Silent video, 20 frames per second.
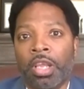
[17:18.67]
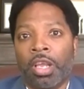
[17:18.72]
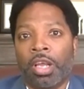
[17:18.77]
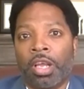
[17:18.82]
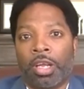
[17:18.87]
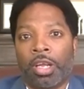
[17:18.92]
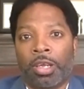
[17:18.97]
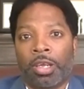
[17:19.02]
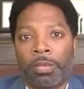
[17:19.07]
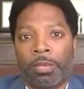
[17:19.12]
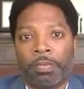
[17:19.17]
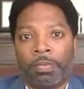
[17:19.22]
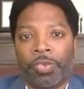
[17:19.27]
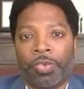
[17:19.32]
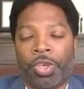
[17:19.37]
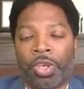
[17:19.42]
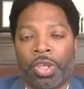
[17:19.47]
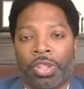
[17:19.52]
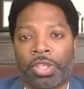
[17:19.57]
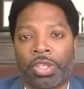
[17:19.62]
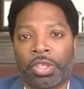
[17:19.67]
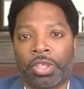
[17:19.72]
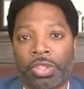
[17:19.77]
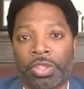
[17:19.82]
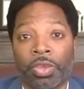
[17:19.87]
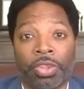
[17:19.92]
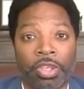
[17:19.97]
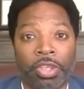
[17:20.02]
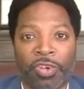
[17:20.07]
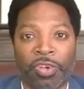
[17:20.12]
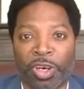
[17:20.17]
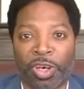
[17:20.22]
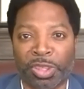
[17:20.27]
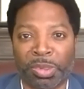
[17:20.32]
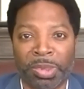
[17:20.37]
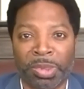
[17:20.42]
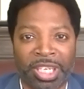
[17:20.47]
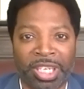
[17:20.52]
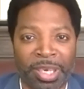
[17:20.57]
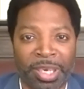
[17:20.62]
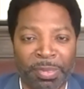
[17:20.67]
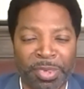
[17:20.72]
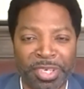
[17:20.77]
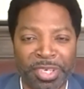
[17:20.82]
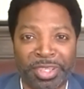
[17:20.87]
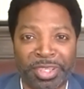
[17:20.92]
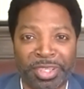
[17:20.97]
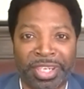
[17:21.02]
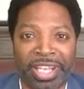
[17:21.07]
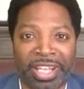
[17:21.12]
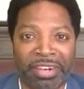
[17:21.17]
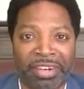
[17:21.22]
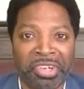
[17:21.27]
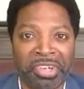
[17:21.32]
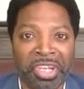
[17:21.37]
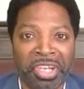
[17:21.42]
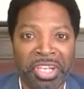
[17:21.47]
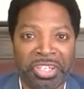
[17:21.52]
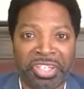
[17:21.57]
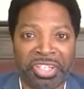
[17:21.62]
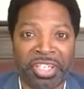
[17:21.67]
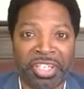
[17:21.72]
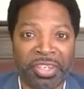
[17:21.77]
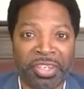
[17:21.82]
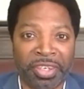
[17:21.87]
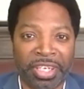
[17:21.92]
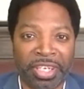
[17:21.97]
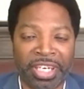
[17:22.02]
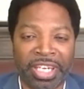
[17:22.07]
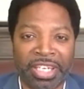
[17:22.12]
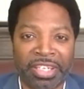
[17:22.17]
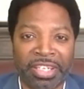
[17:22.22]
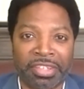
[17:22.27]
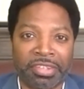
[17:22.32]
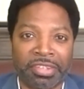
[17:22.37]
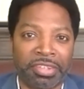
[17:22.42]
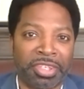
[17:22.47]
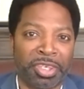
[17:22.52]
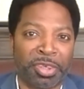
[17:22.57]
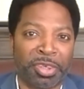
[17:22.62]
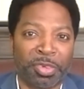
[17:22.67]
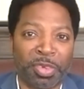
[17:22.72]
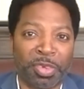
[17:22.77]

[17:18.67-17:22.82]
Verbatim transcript: Um, you know, I still think far too many companies look at security as, you know,